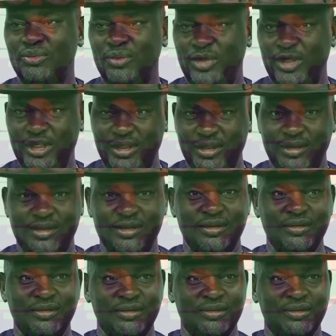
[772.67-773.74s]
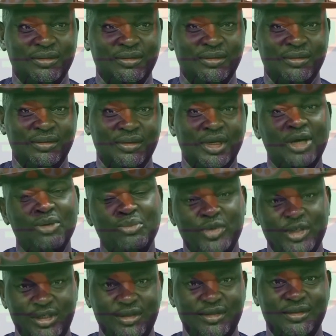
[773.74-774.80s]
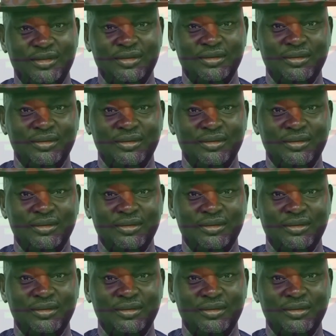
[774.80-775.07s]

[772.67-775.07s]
please, and please.